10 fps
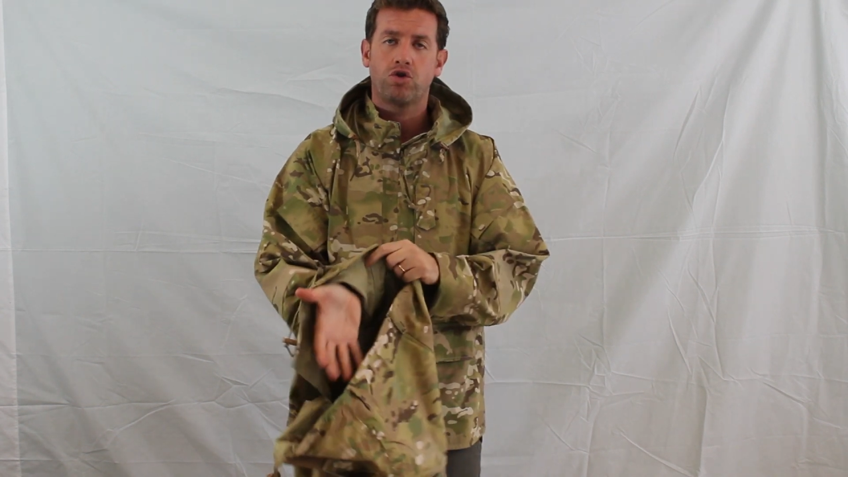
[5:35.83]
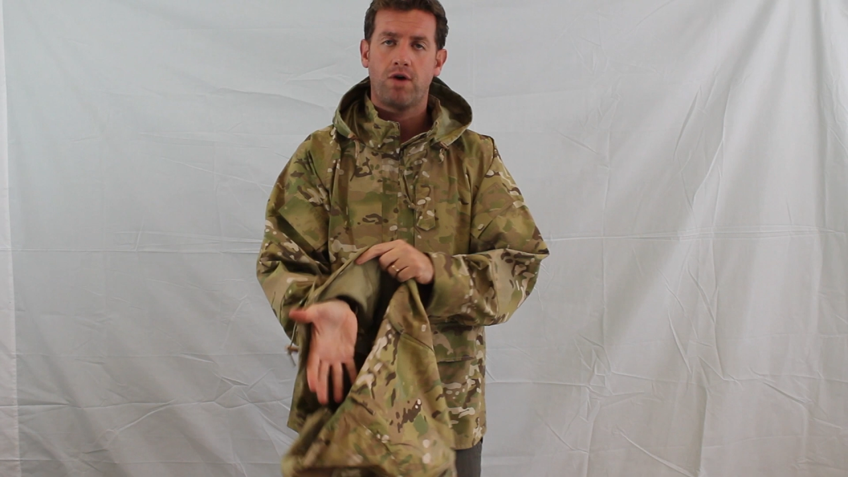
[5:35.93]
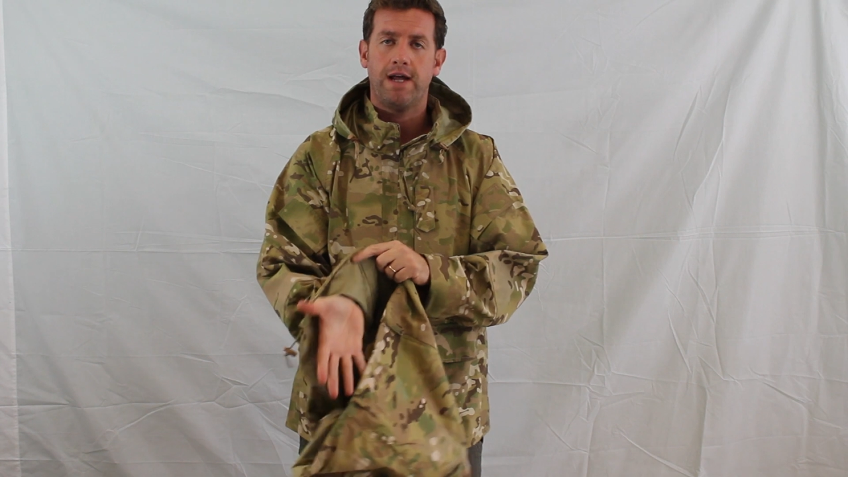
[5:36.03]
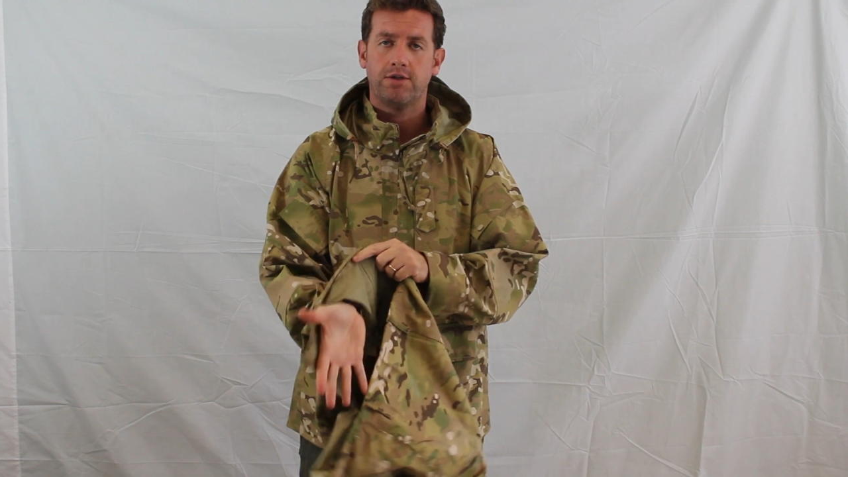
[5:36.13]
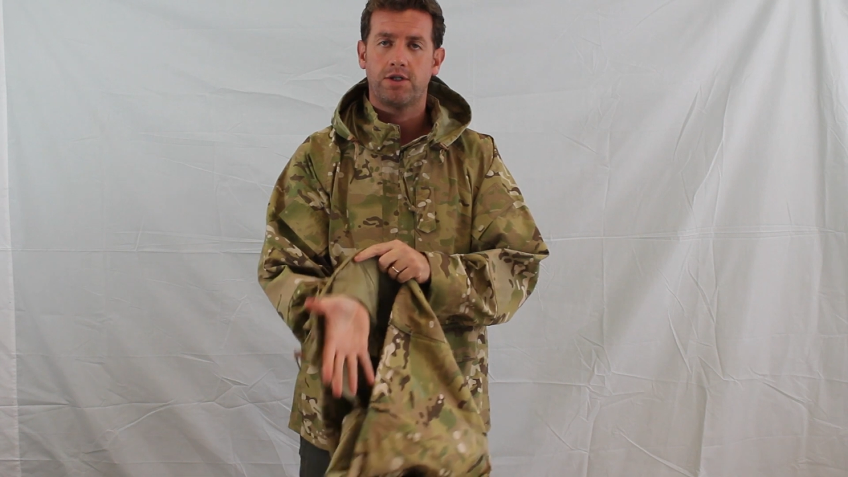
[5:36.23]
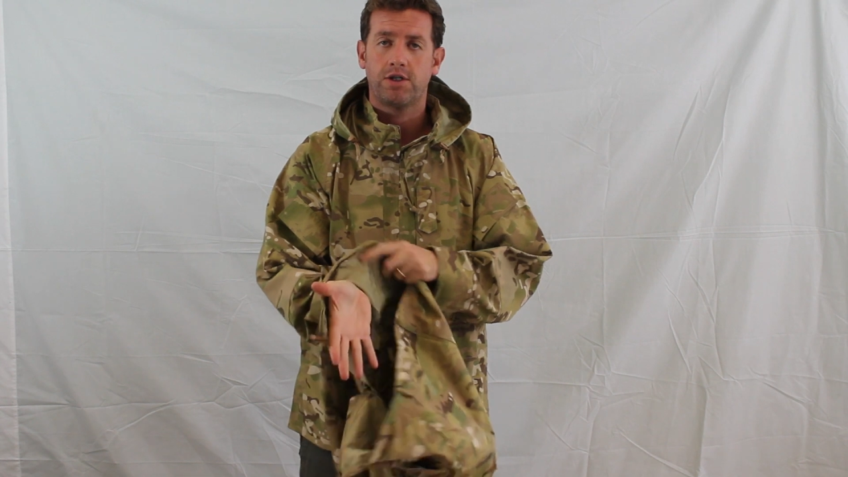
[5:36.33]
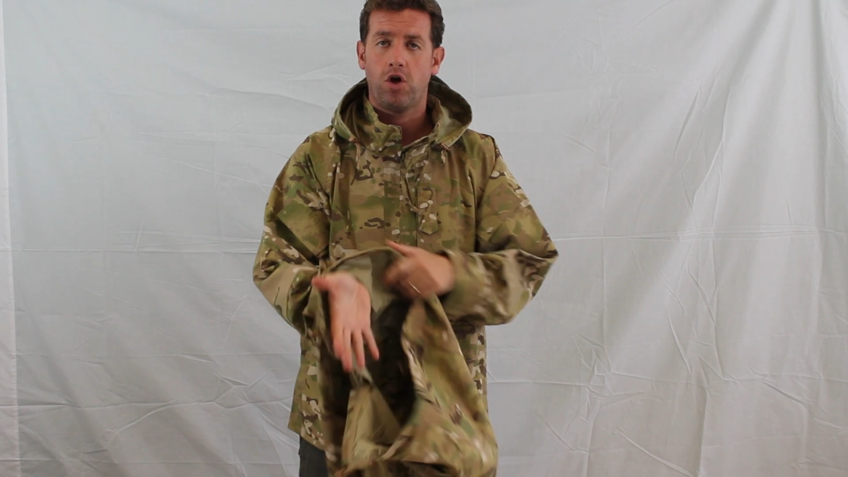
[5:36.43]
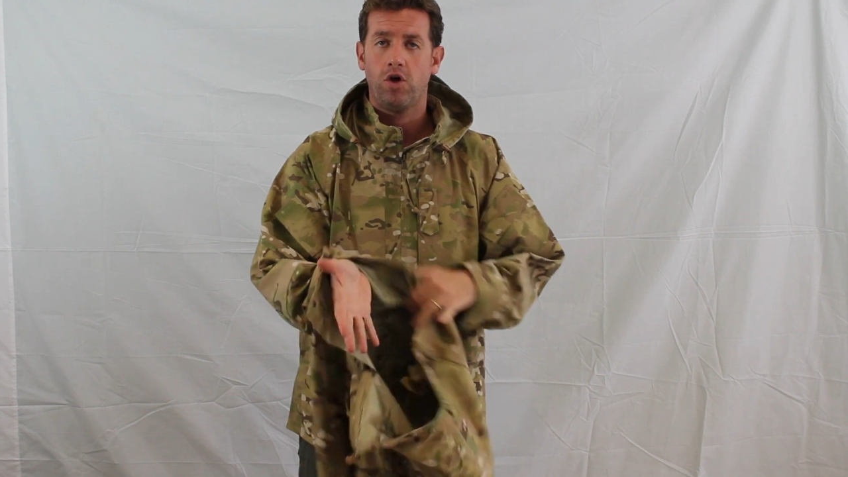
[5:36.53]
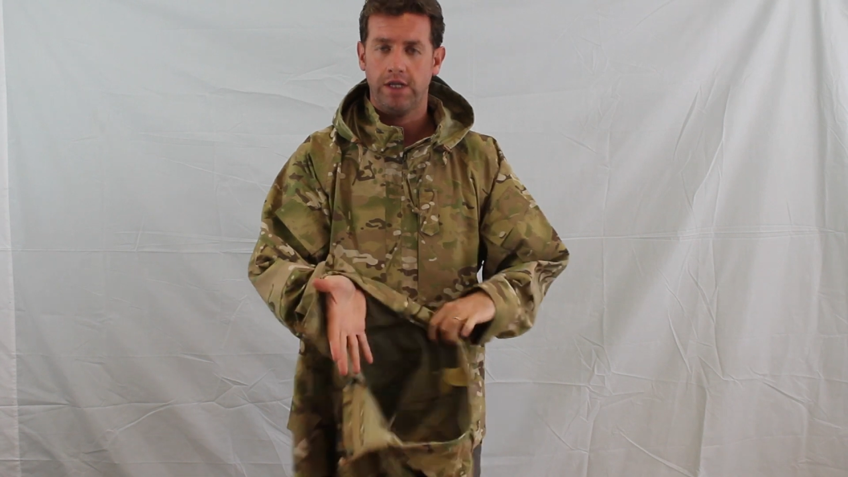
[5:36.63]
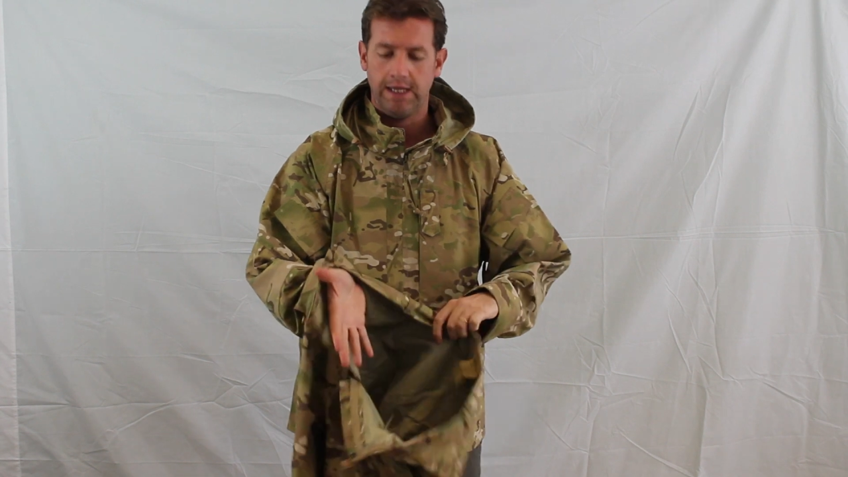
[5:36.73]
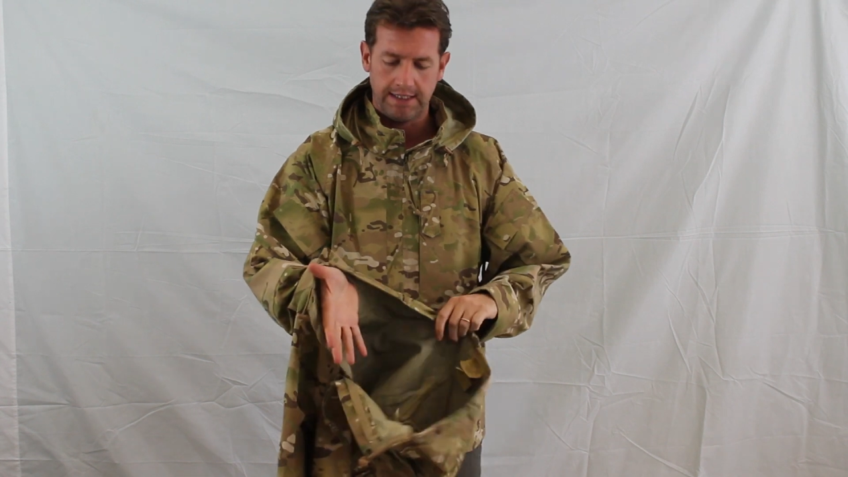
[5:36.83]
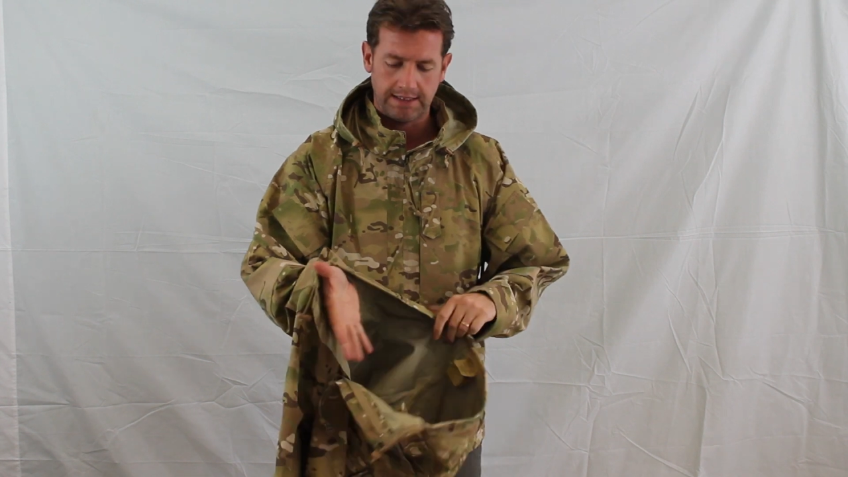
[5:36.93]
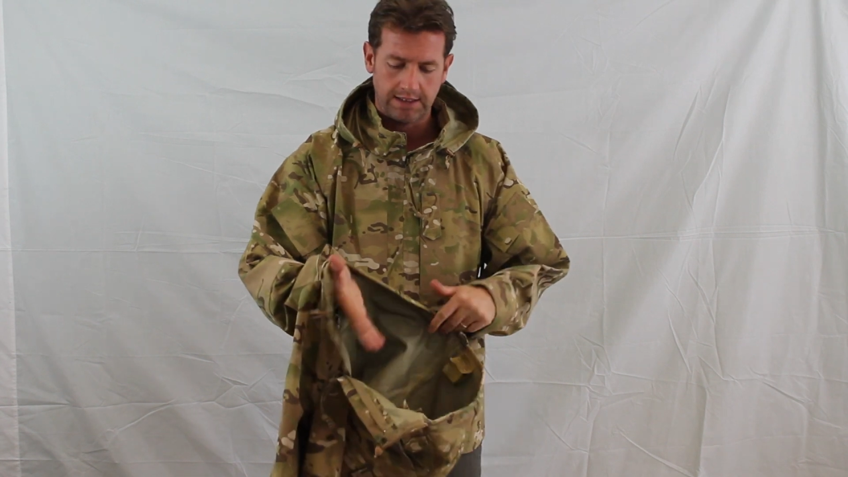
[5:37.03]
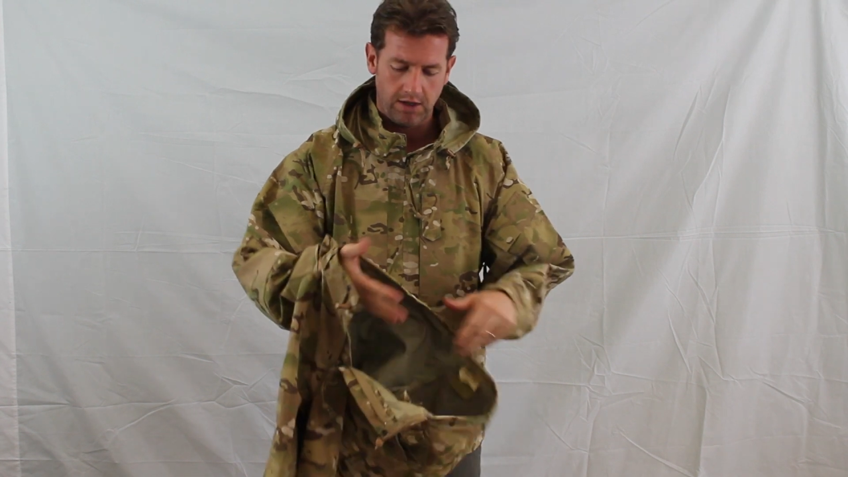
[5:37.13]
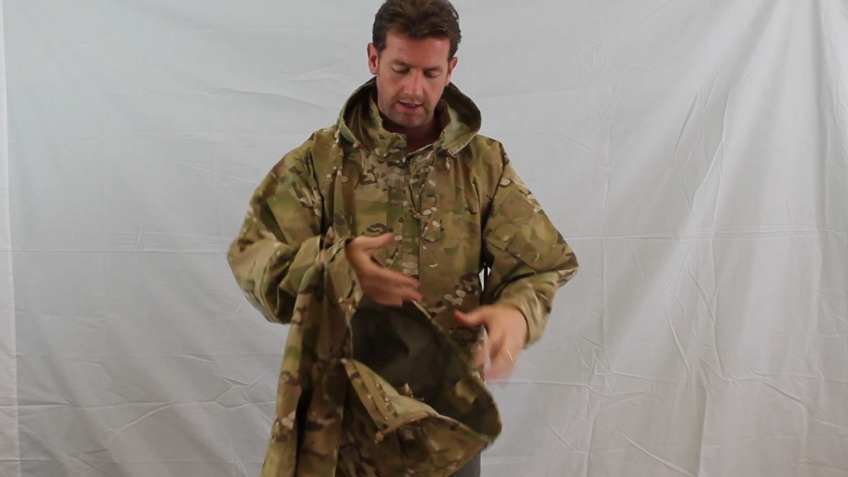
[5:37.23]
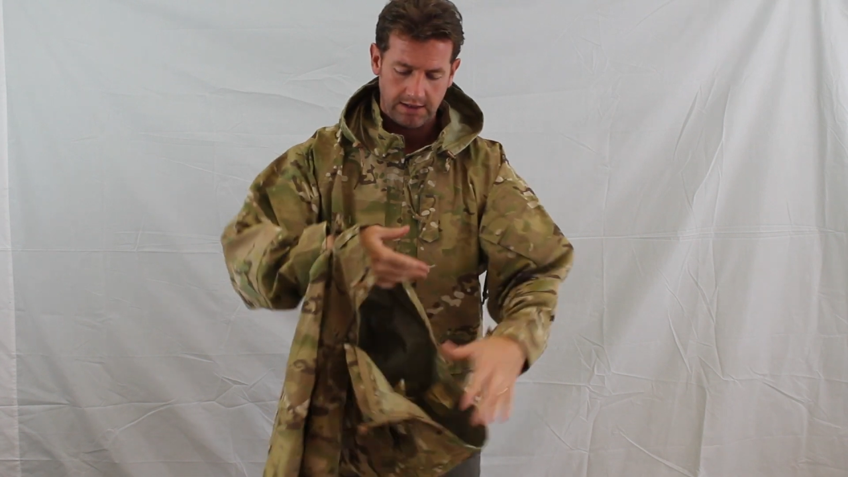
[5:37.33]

trousers on the inside.